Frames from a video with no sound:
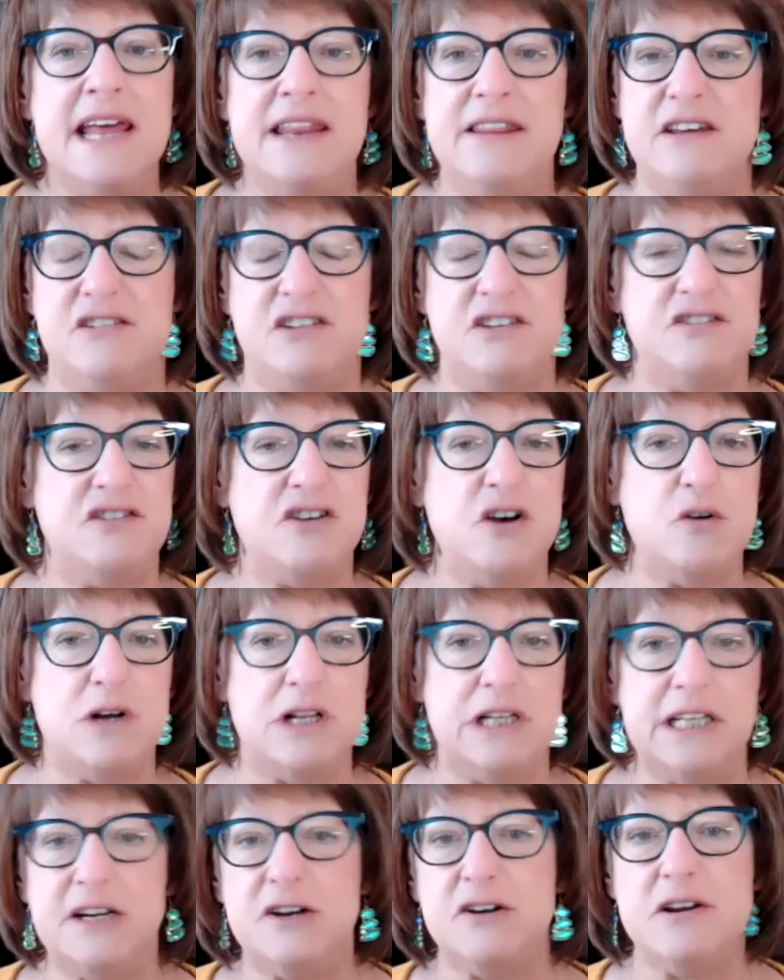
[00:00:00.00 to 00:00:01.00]
This is so
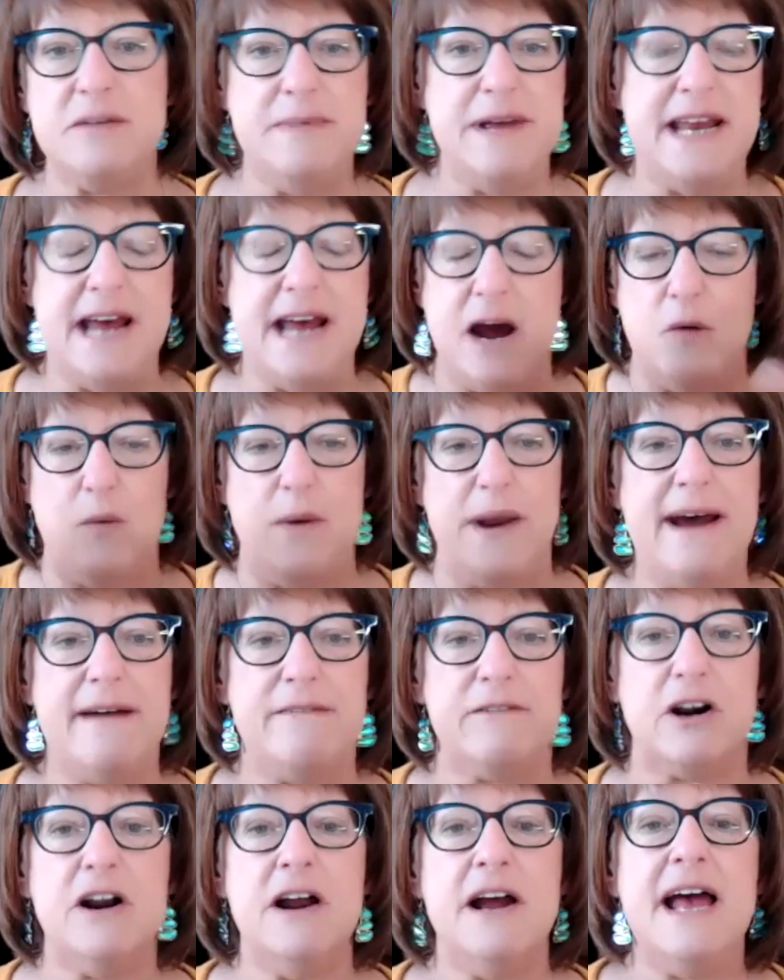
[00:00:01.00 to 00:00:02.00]
clear to me now,
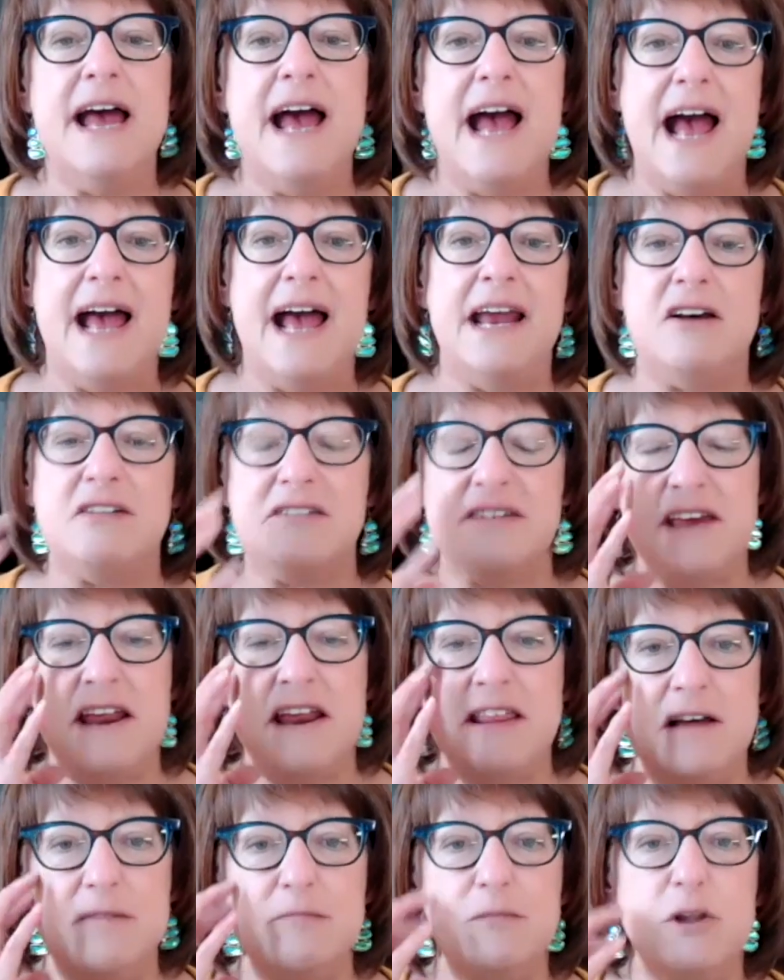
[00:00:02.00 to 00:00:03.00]
whatever. And I'll say
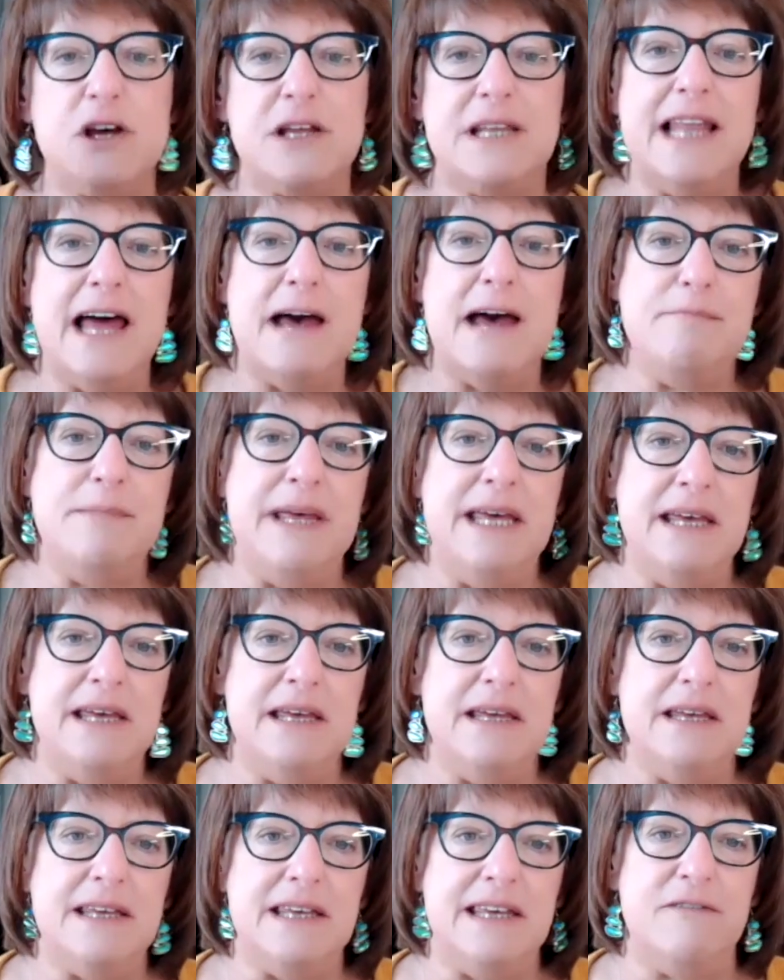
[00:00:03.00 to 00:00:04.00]
to them, look, let
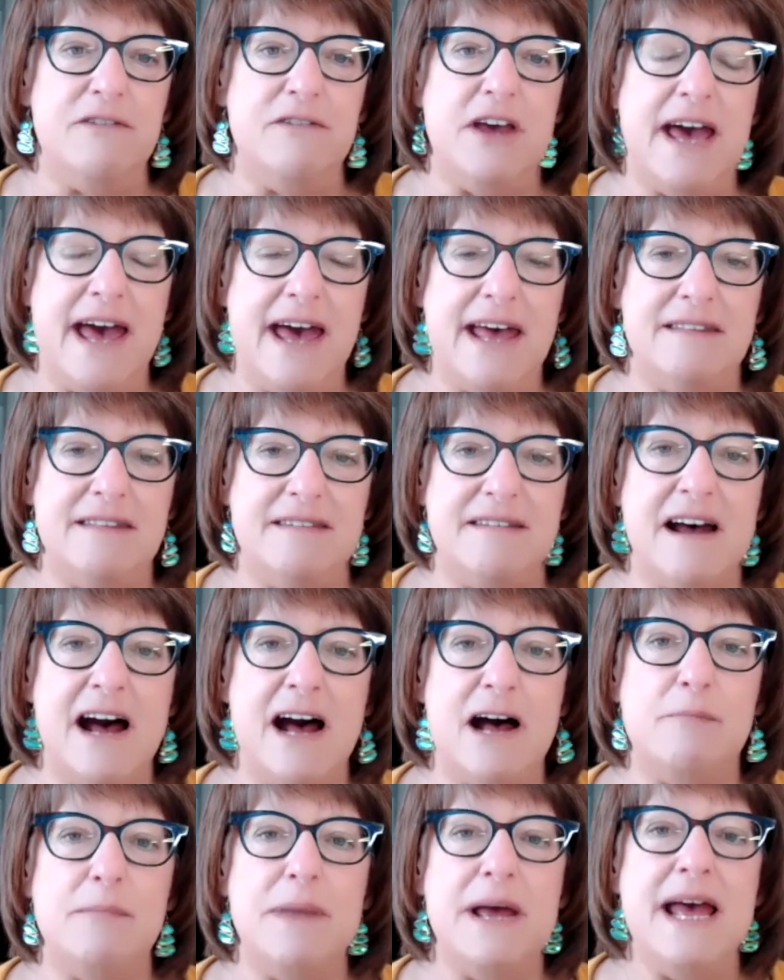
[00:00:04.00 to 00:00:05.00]
me give you a heads
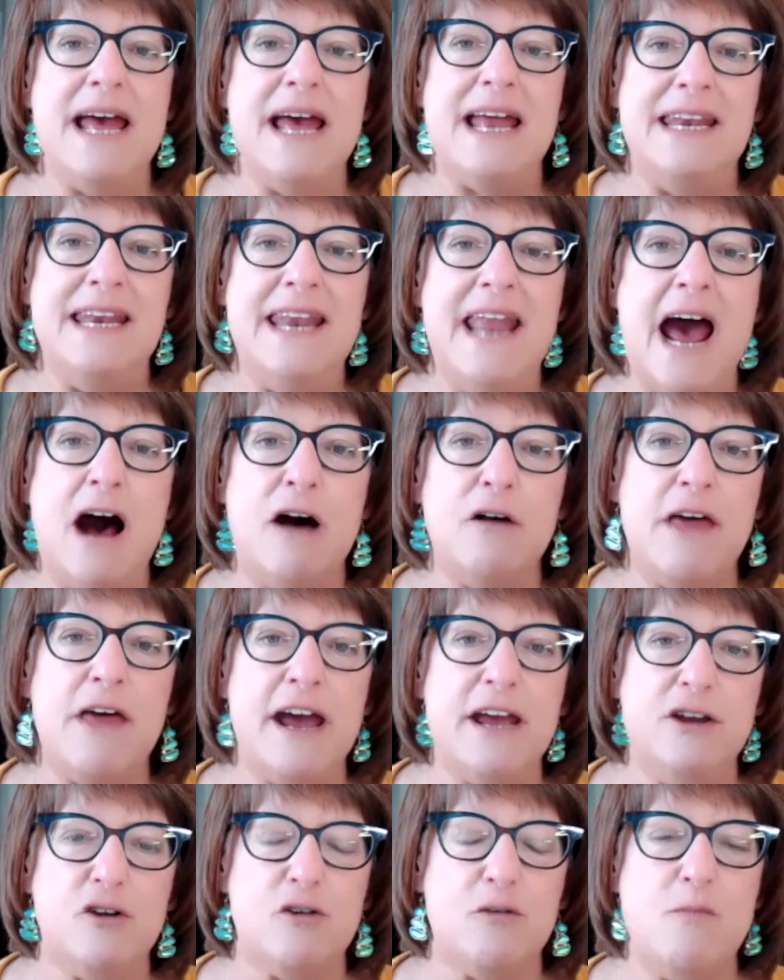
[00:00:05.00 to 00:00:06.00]
up. Now
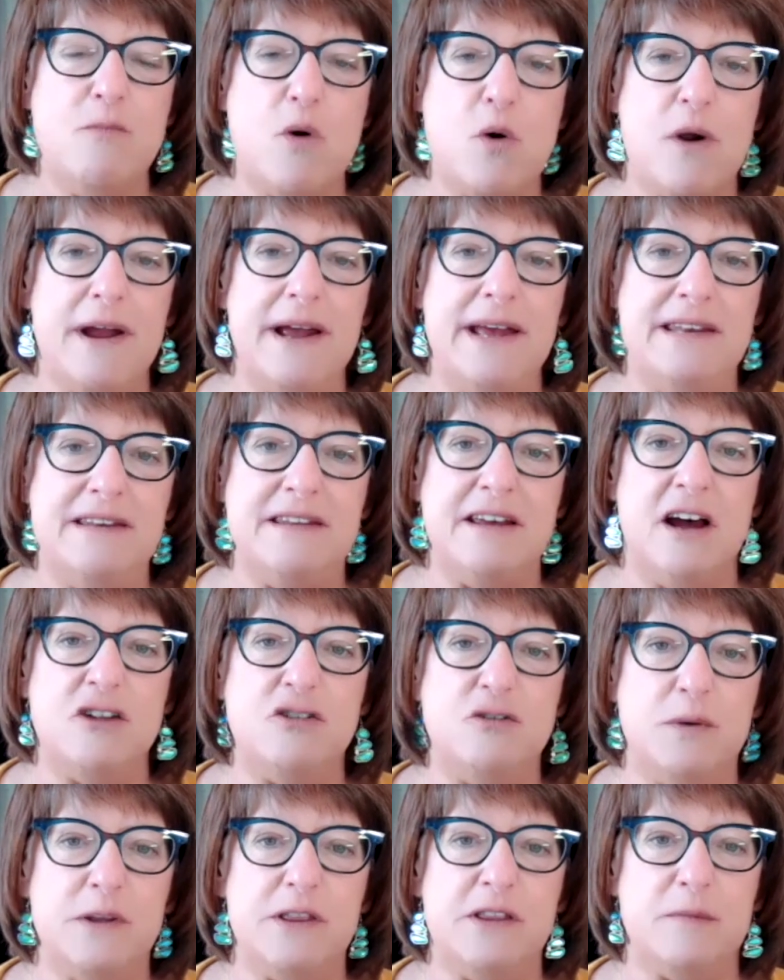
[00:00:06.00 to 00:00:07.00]
that you're more in
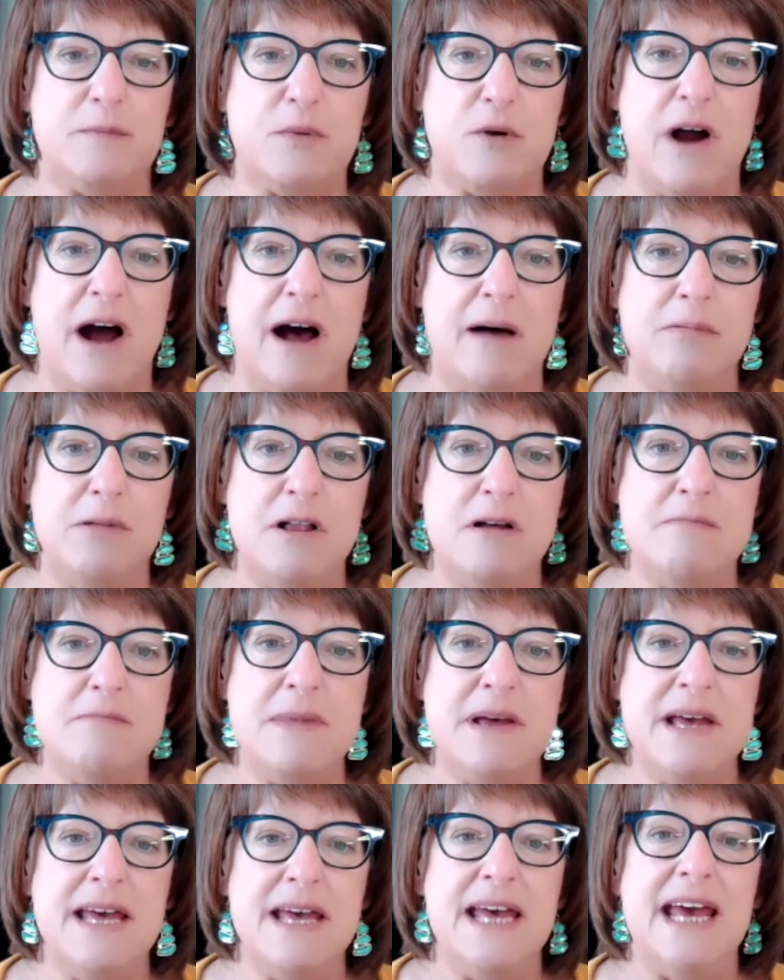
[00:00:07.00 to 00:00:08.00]
touch with the problem,
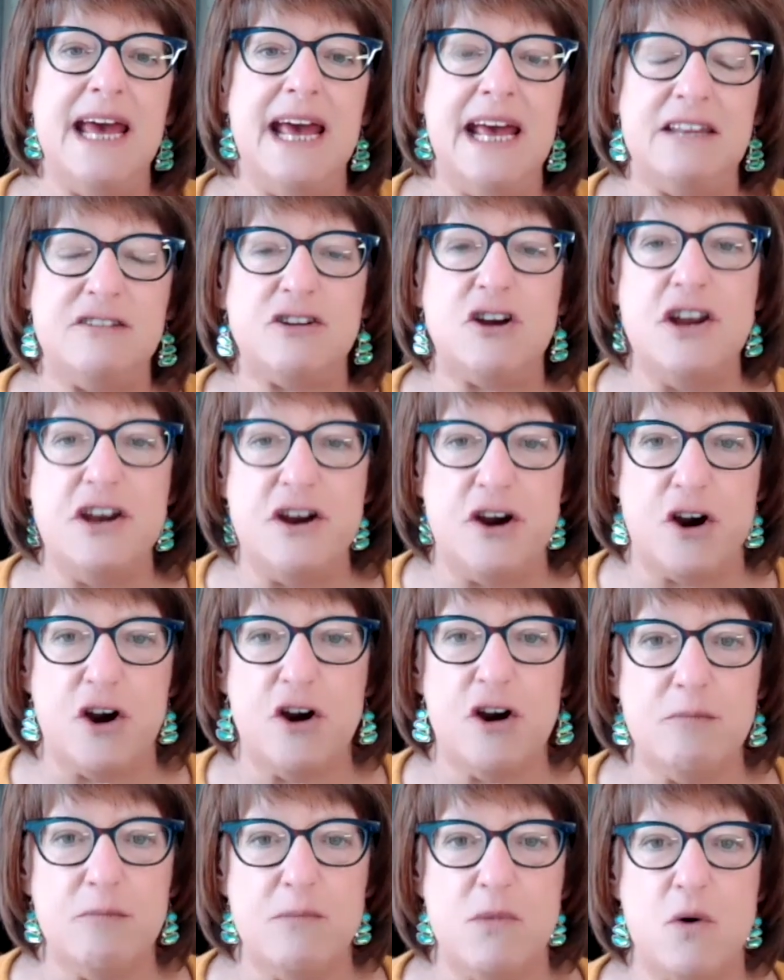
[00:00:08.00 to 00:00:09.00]
it's going to
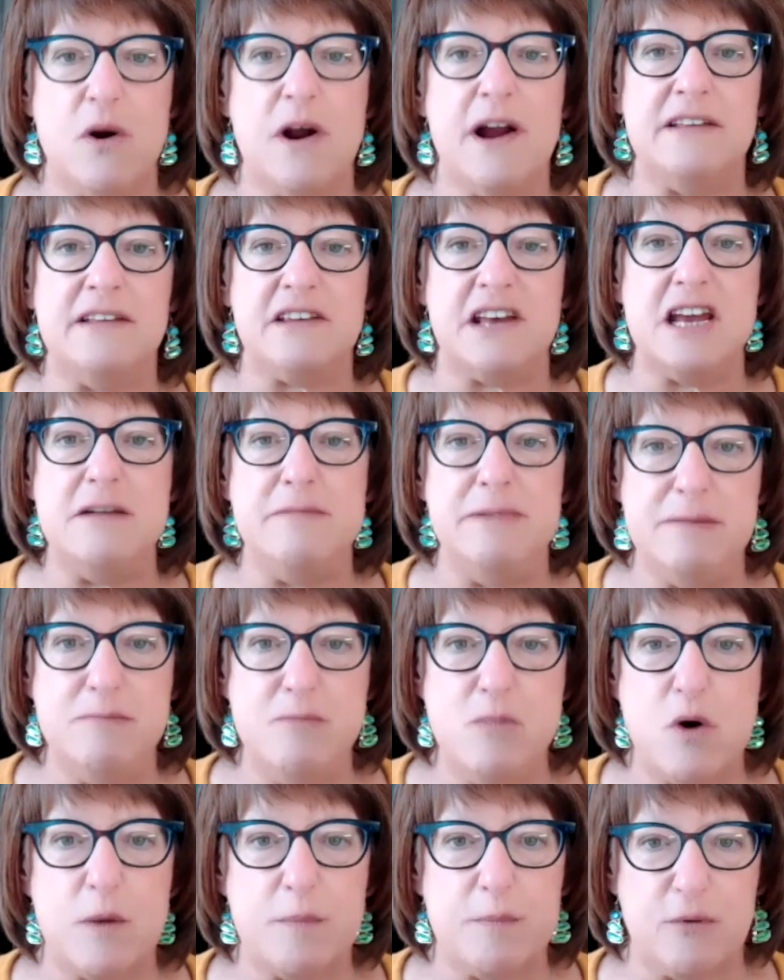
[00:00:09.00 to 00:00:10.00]
hurt more. It's going to be
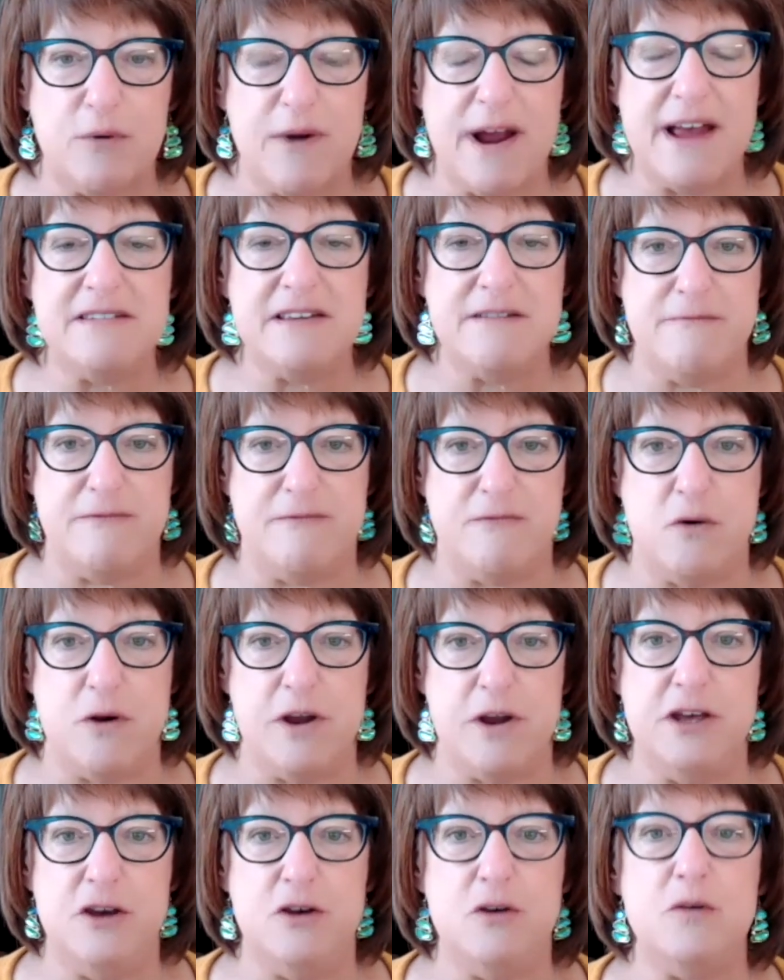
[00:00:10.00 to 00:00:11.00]
more present for
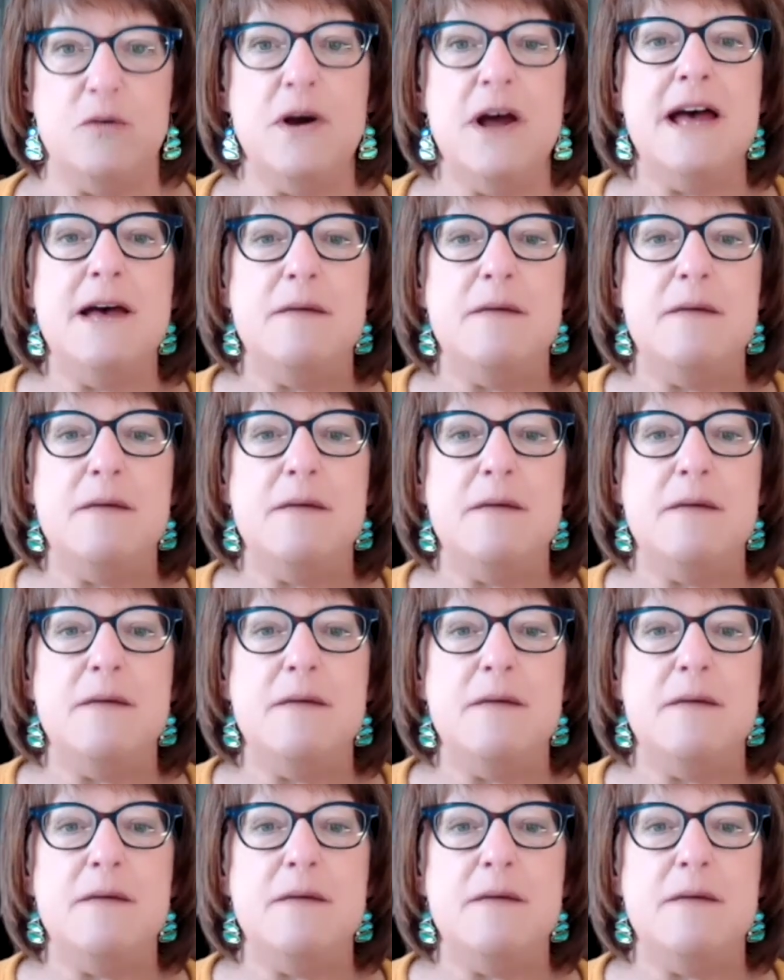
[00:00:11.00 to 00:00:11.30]
you